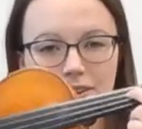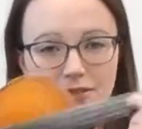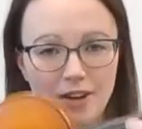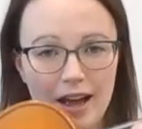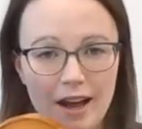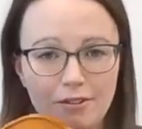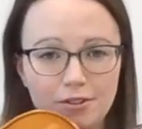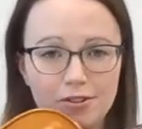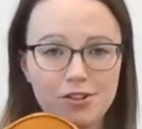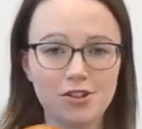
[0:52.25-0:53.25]
for
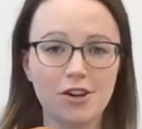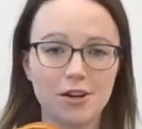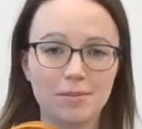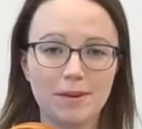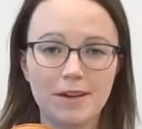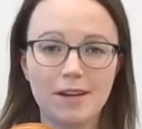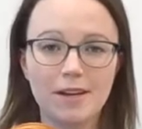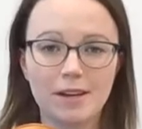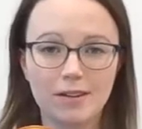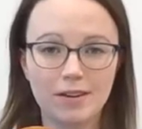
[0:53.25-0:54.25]
F sharp.
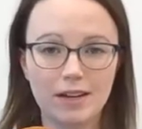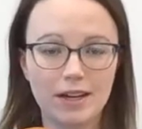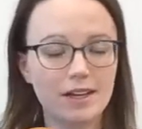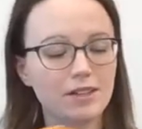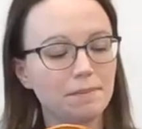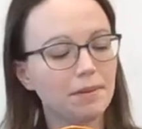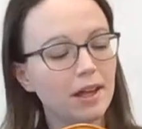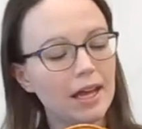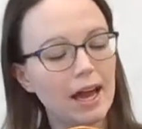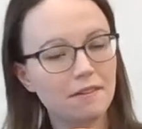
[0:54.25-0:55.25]
Okay, to
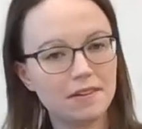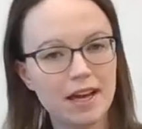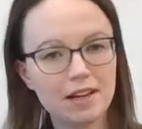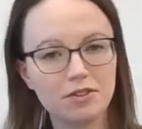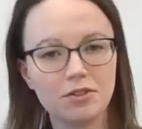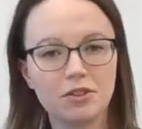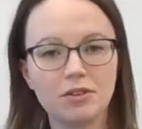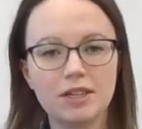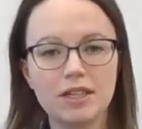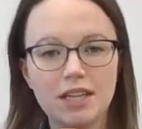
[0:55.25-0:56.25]
play F natural, you're
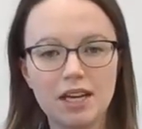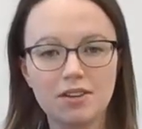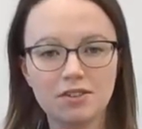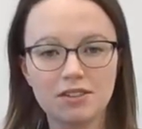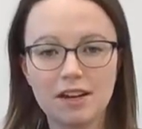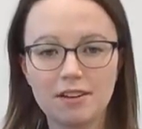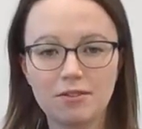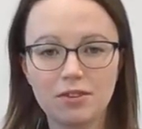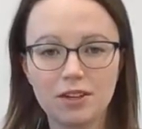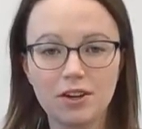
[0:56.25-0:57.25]
going to take your
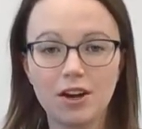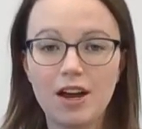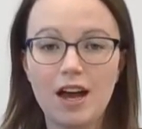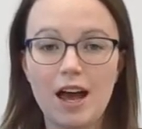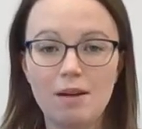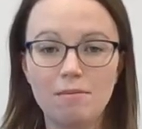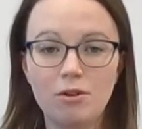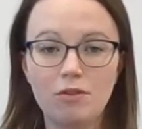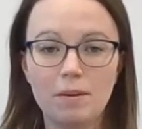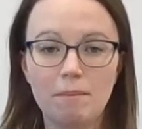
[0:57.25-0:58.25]
second finger and
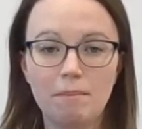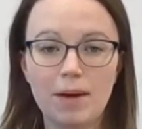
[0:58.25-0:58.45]
move it